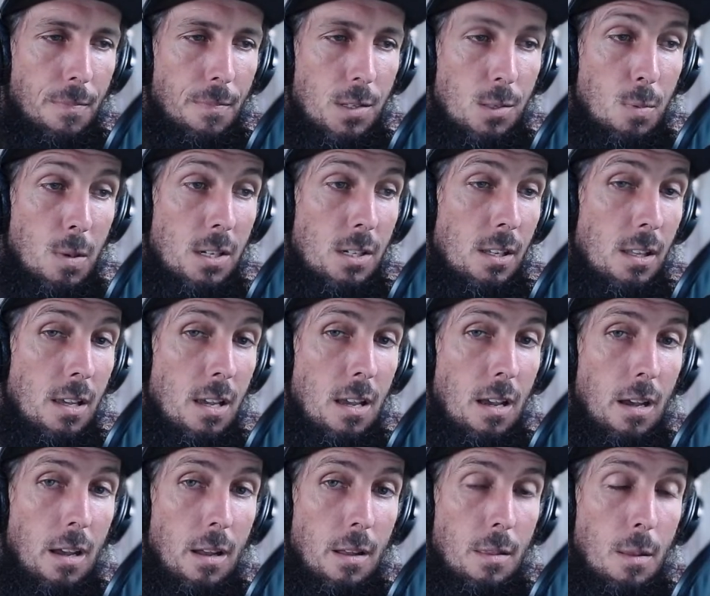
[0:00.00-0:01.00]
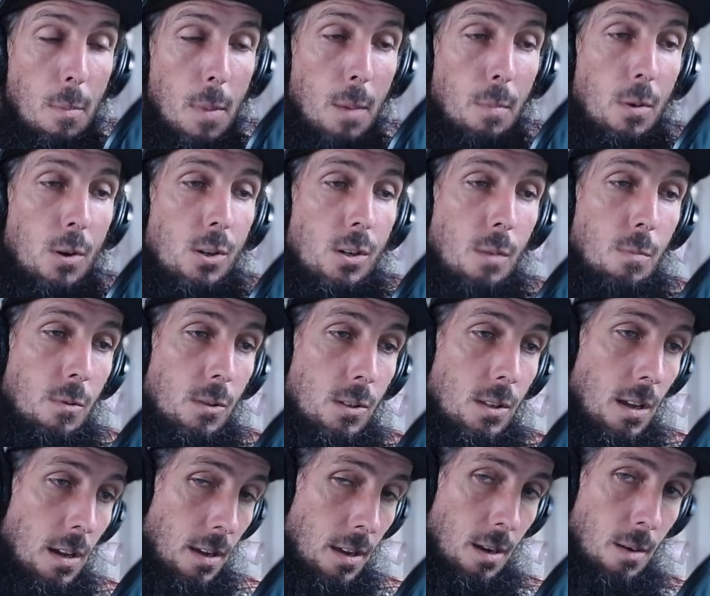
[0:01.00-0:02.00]
especially the membership was
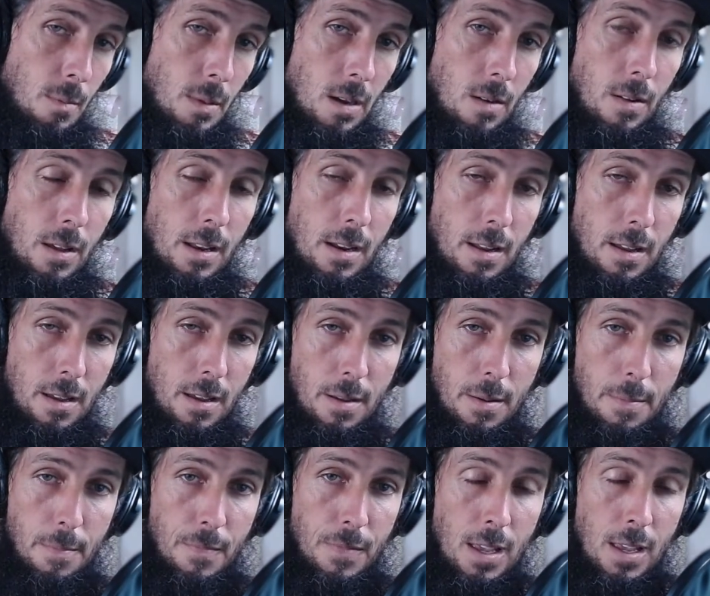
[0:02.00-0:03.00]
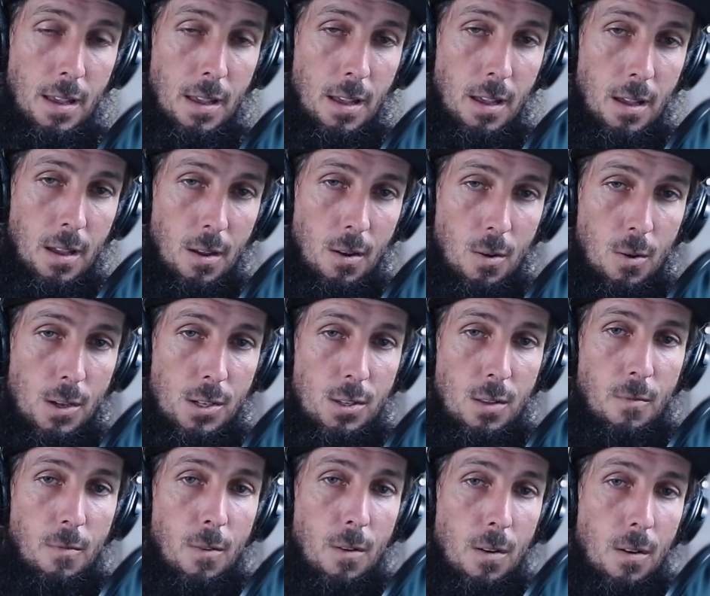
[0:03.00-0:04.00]
talking about it.
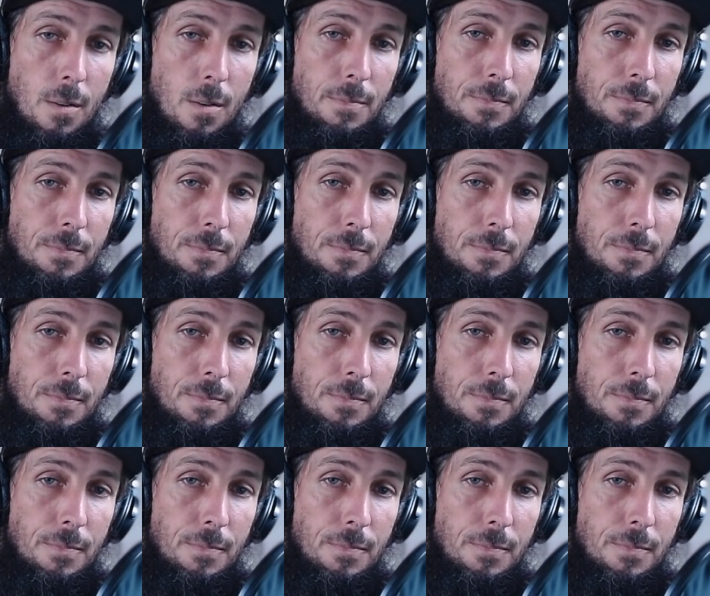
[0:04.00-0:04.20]
Christopher